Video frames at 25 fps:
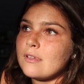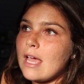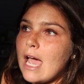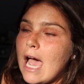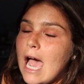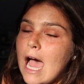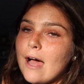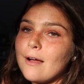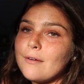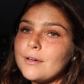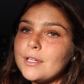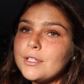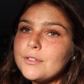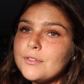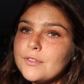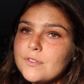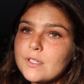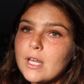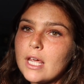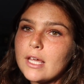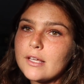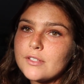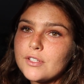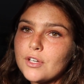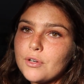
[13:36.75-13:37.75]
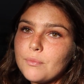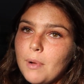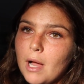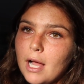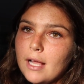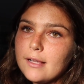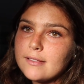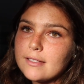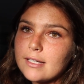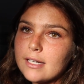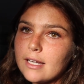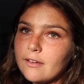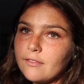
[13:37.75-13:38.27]
How do you stay so
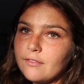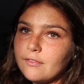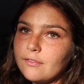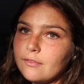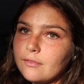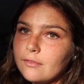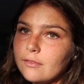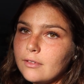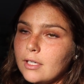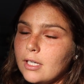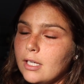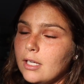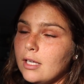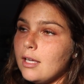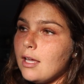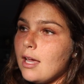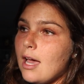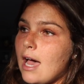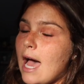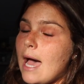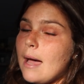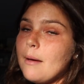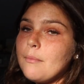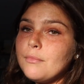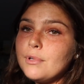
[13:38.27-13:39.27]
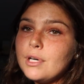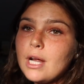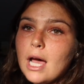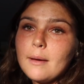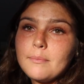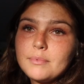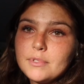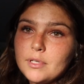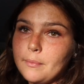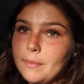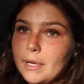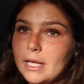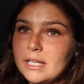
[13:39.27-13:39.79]
positive? I'm an
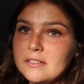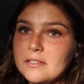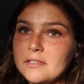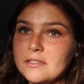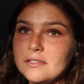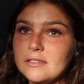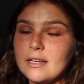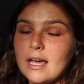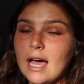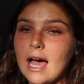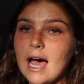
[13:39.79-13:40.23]
optimist.